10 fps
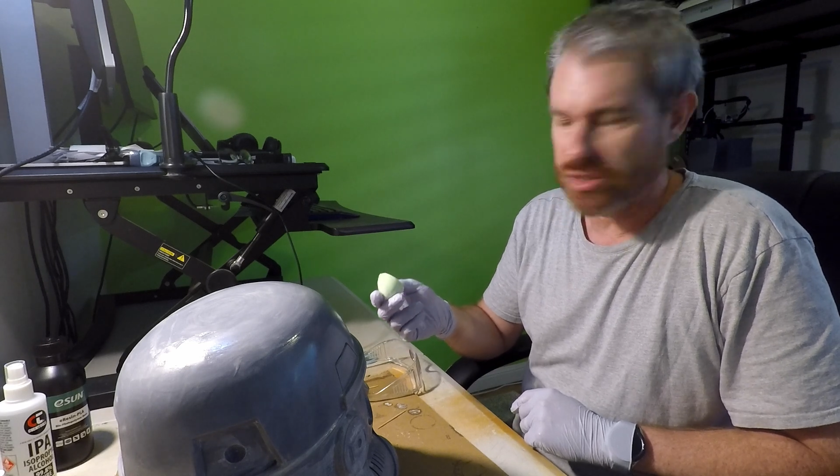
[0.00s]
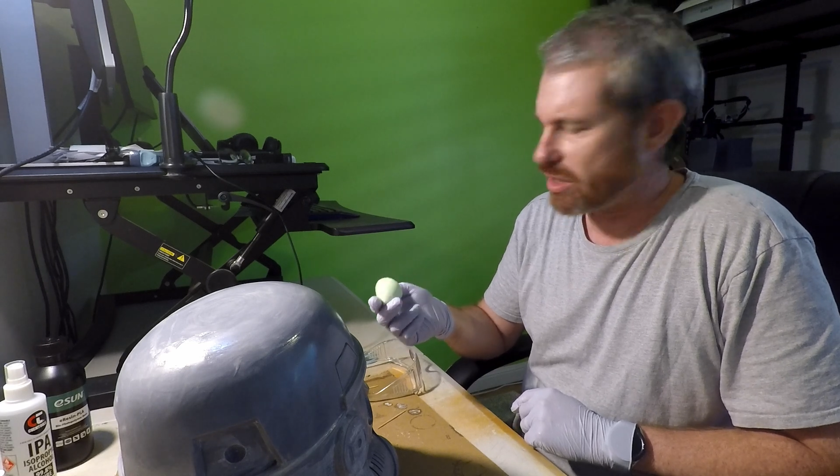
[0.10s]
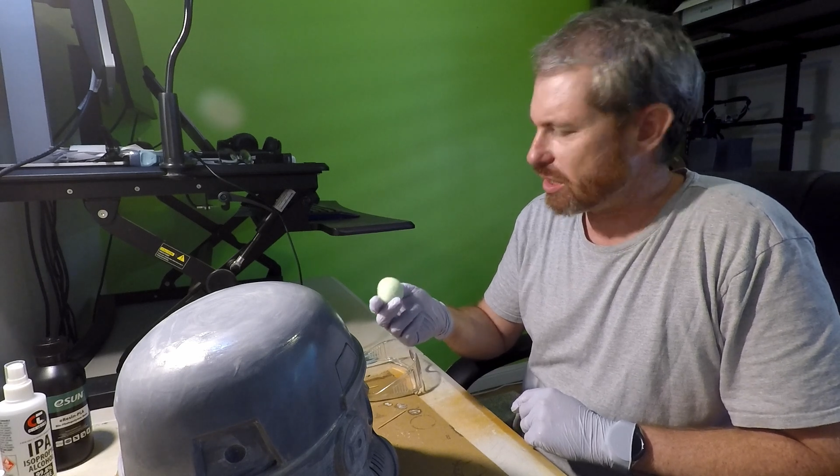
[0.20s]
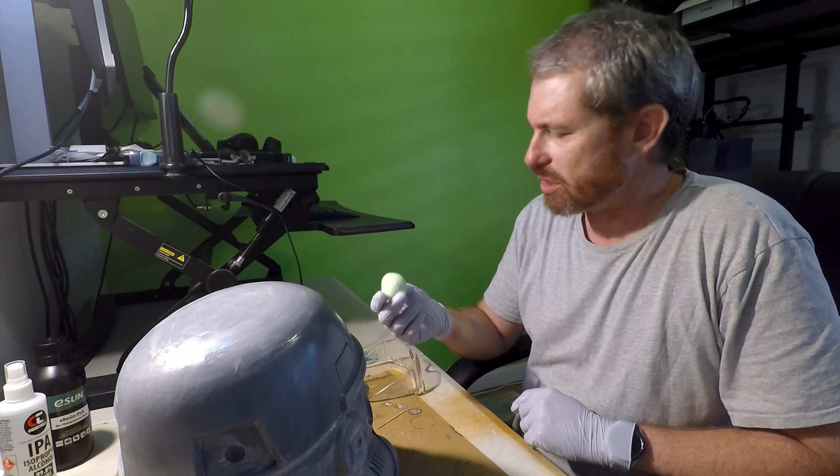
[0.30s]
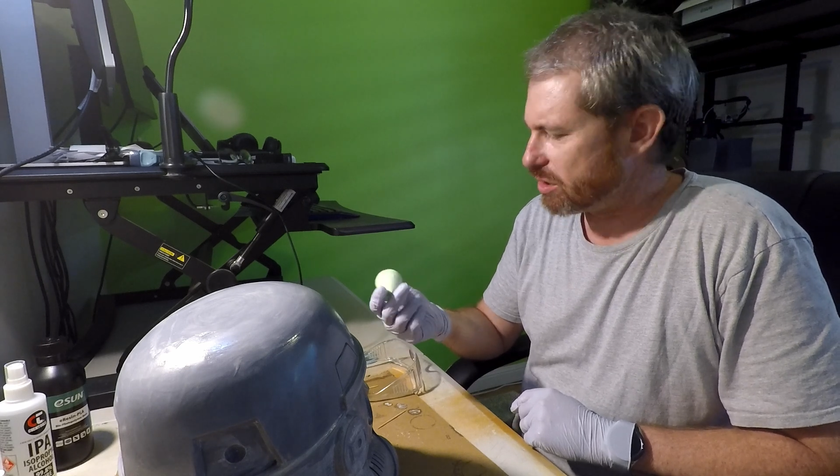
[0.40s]
that
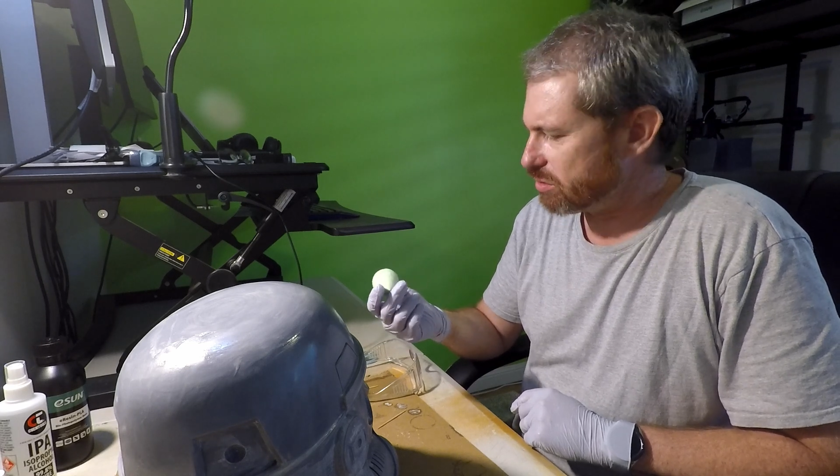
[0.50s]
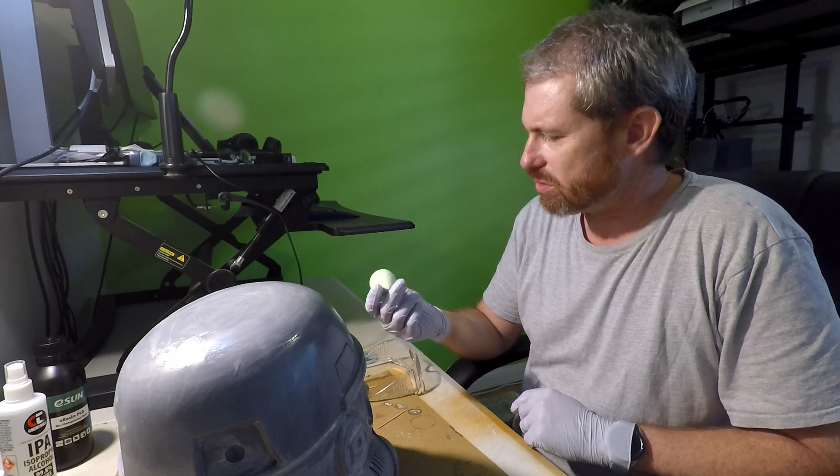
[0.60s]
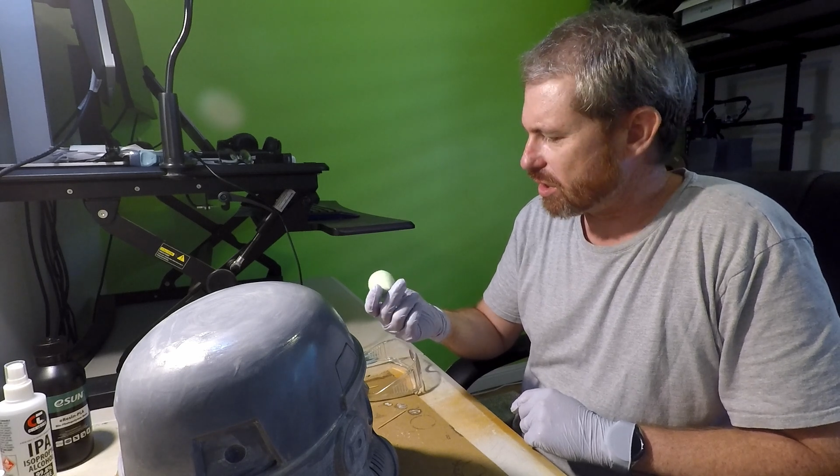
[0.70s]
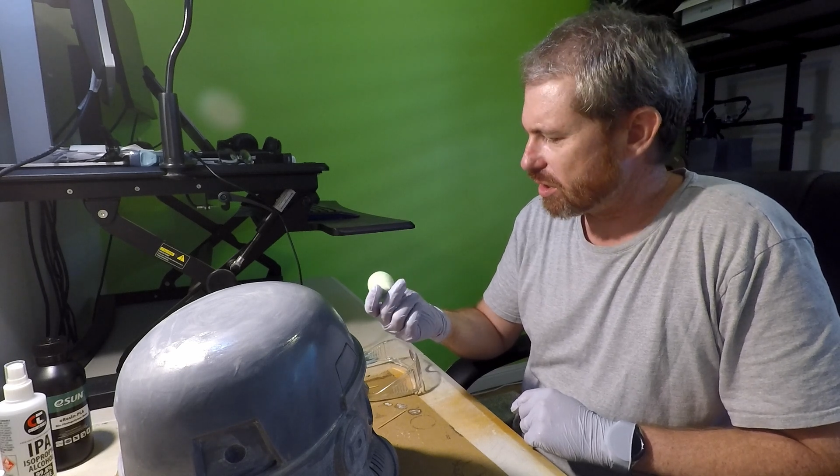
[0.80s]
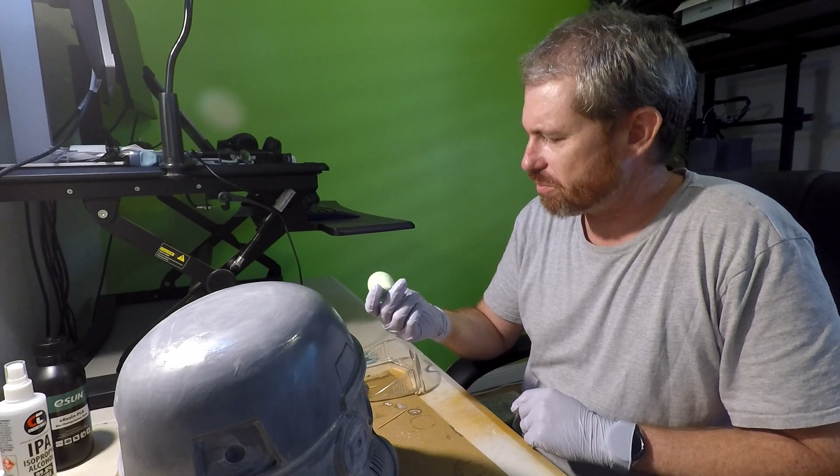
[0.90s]

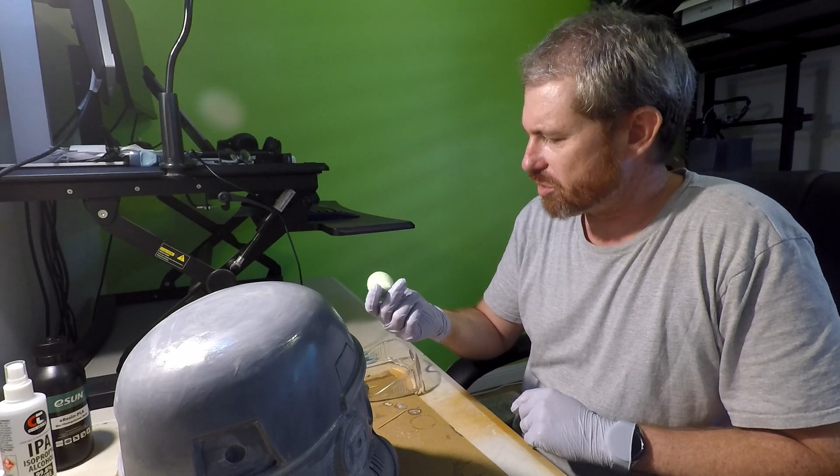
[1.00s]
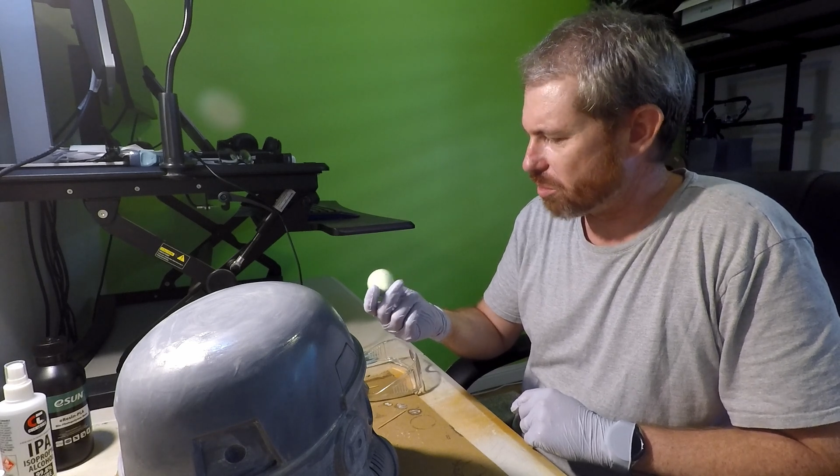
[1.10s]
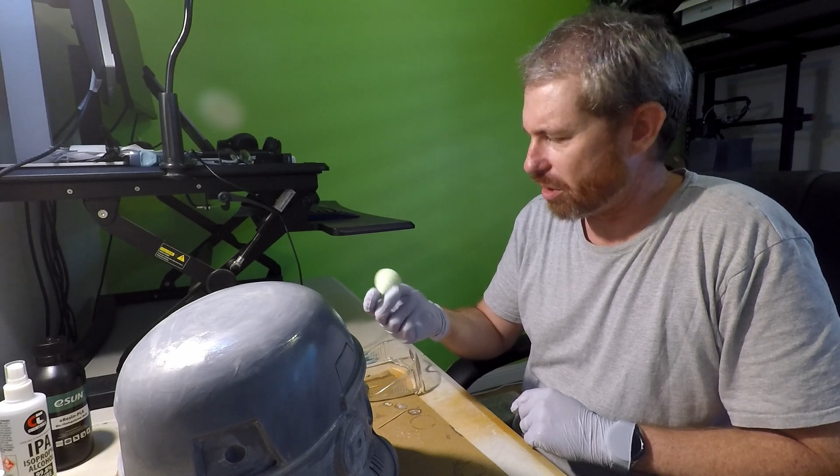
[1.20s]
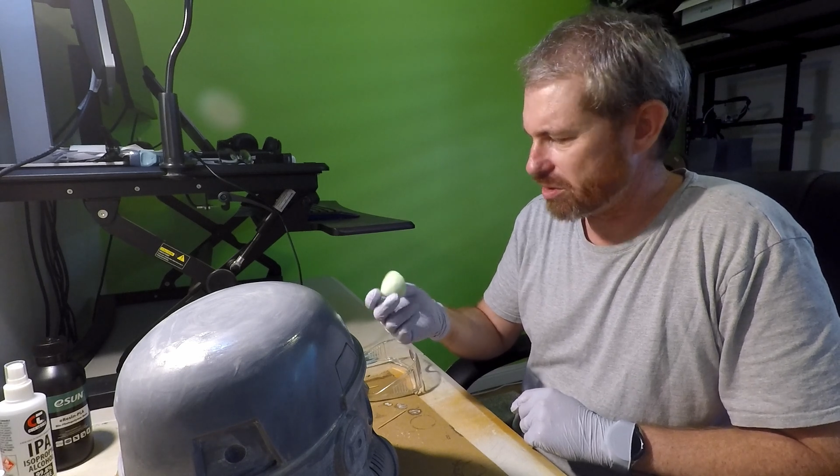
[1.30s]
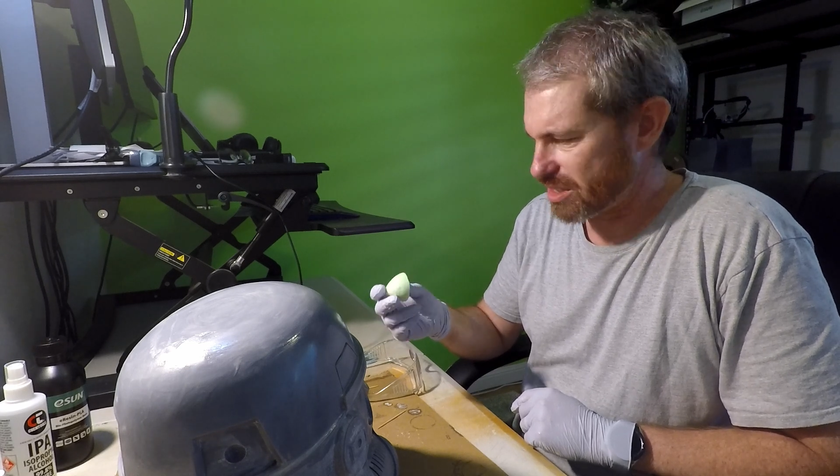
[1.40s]
they're
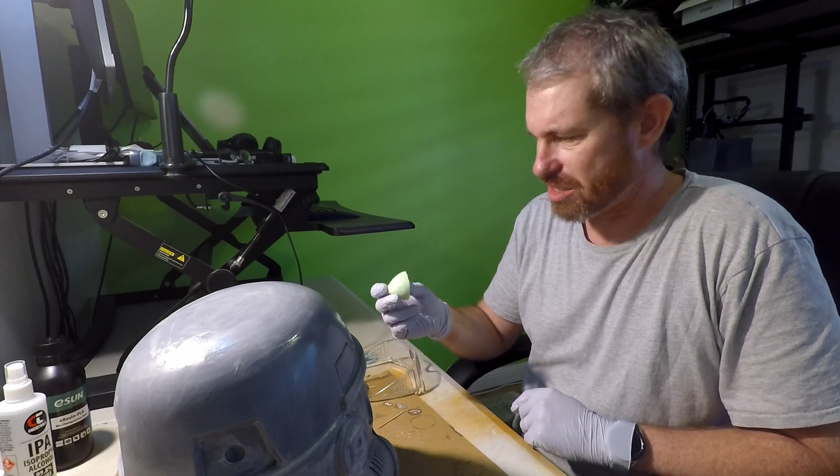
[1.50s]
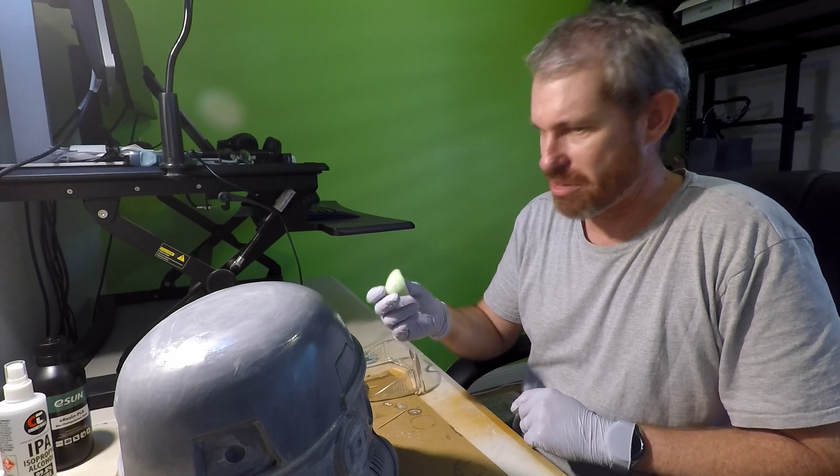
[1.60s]
supposedly